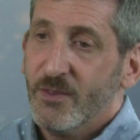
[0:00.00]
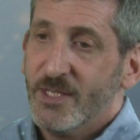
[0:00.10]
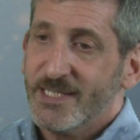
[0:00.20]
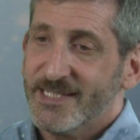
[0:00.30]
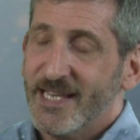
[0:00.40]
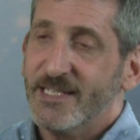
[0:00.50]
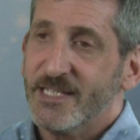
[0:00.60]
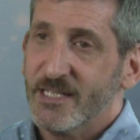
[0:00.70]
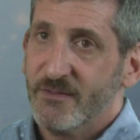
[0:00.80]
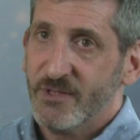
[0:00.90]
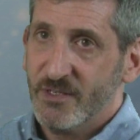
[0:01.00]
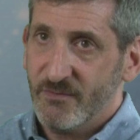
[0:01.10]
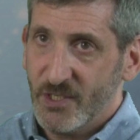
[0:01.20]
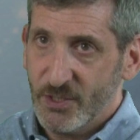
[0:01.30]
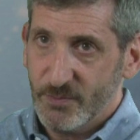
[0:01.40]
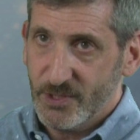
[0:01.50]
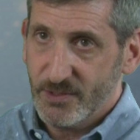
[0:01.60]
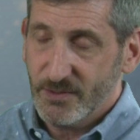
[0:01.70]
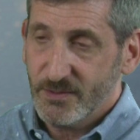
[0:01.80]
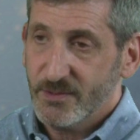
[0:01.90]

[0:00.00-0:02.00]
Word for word: this sensing of the environment,